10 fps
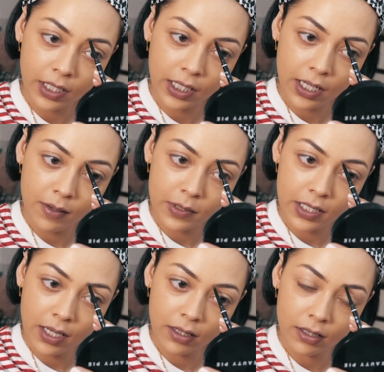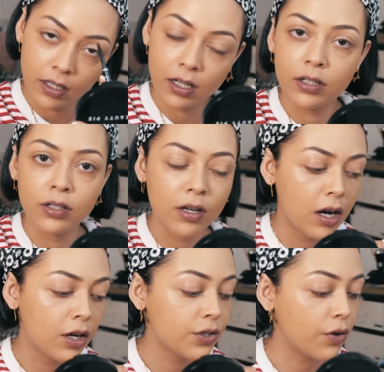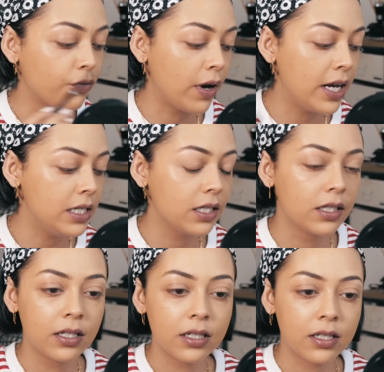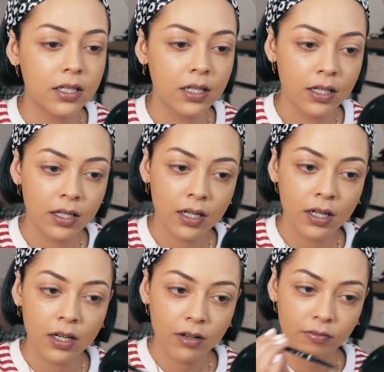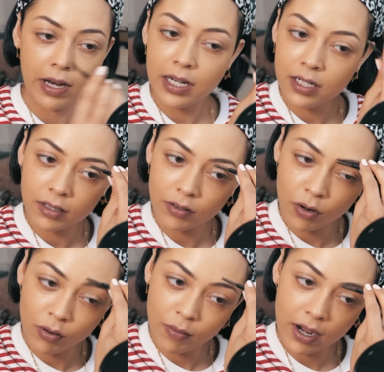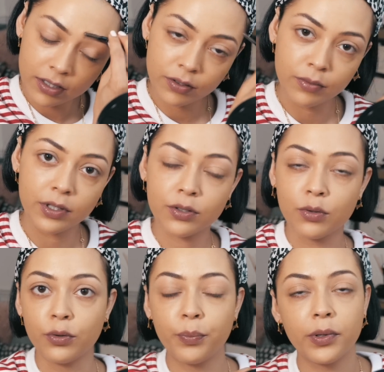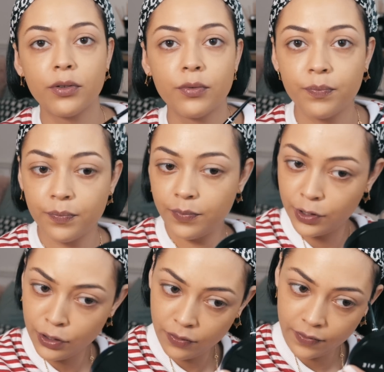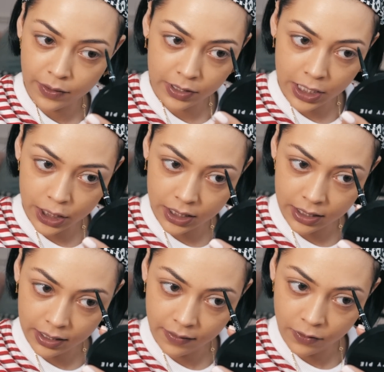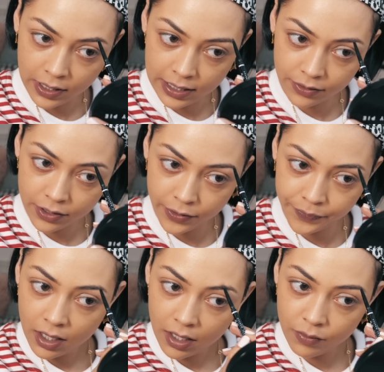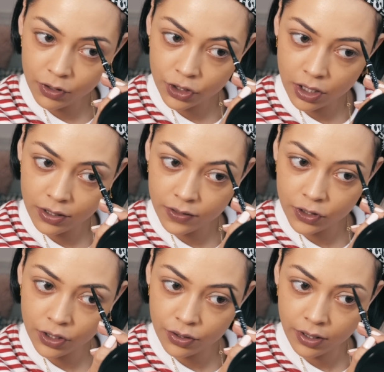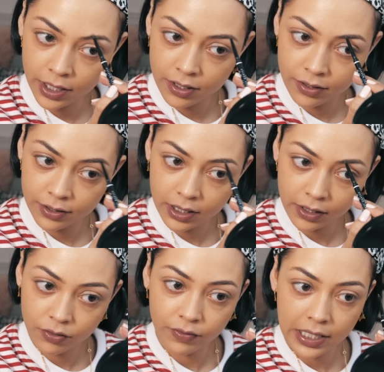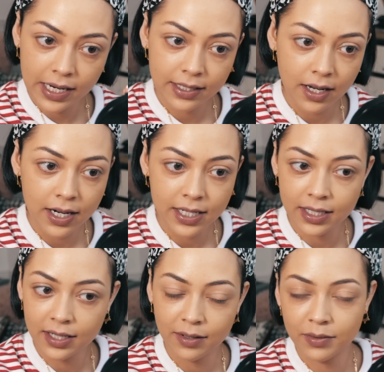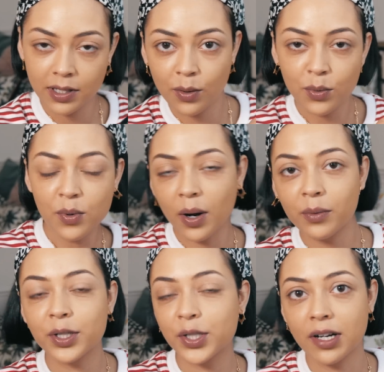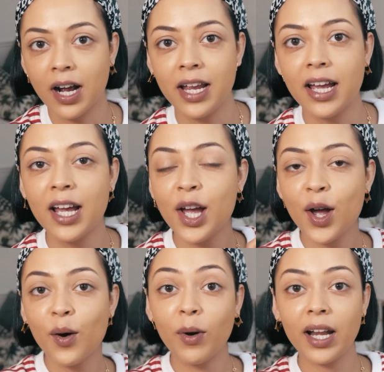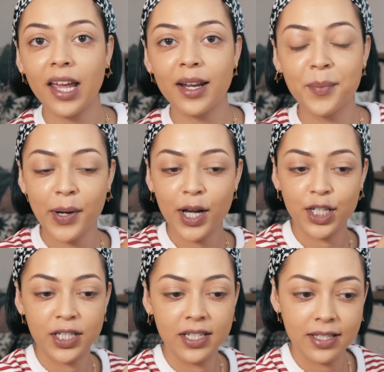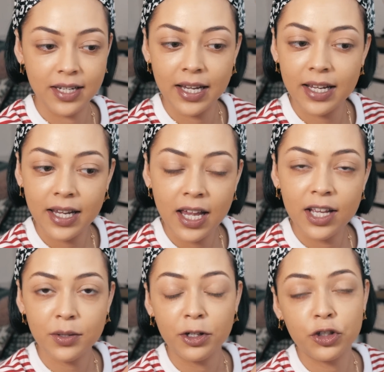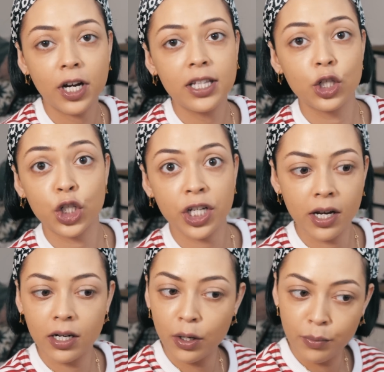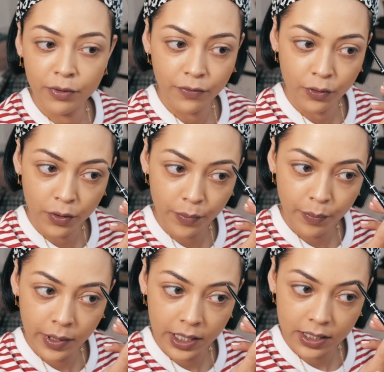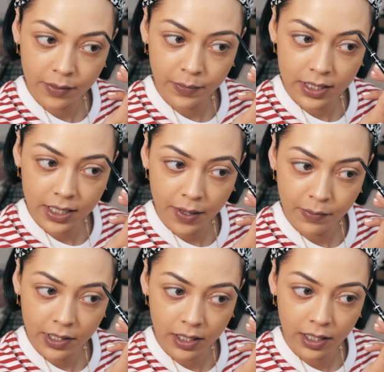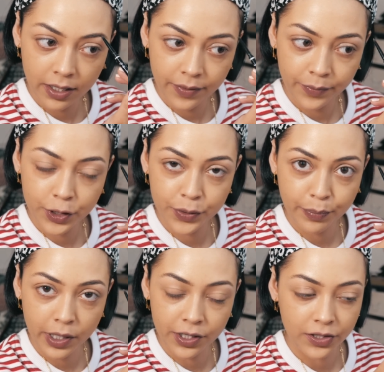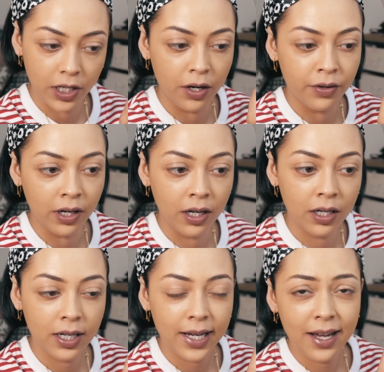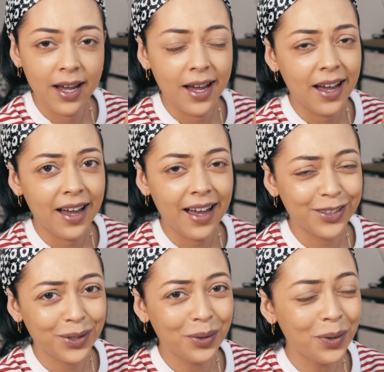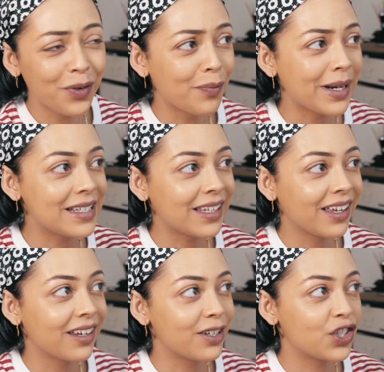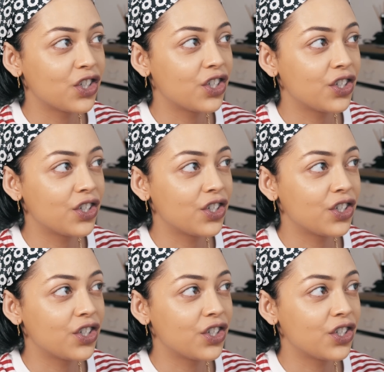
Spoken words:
and I keep seeing the NARS Radiant Longwear, I don't know what it's called, but the new foundation that they've got out. So I watched loads of tutorials and I got really excited and I was like, oh, I want to try it. Went ahead and purchased it. So I tried the Sheer Glow before, picked up the same colour, which is Barcelona. I don't know if my skin has